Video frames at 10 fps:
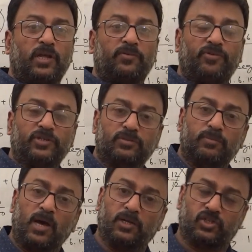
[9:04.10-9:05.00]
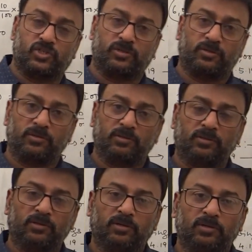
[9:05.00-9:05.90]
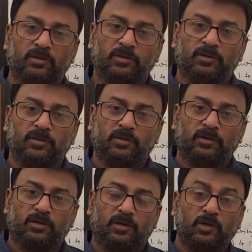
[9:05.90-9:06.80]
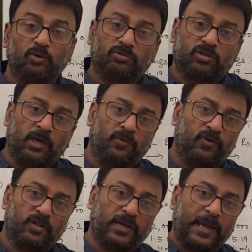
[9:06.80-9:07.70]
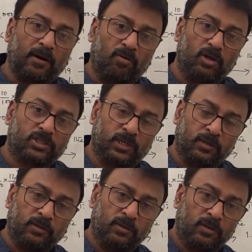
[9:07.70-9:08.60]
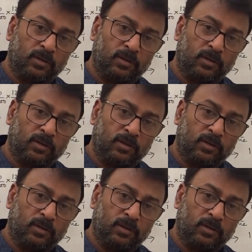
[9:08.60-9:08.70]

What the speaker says: and 1st March. Now you think for the calculation,